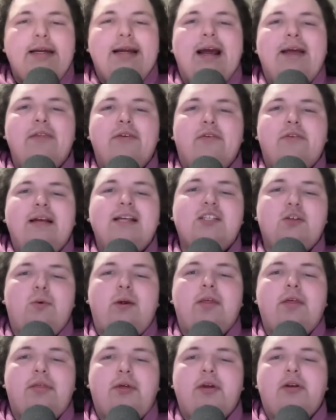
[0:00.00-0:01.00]
and the reason
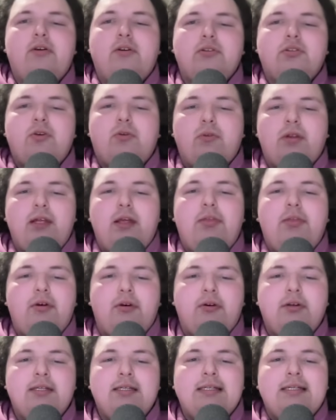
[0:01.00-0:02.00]
why the Thunder are so
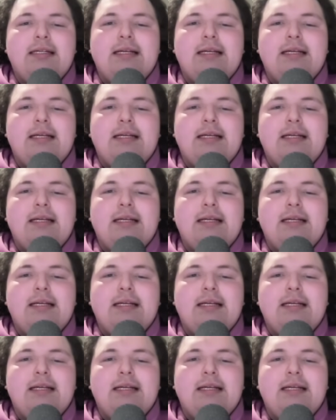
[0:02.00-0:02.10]
lethal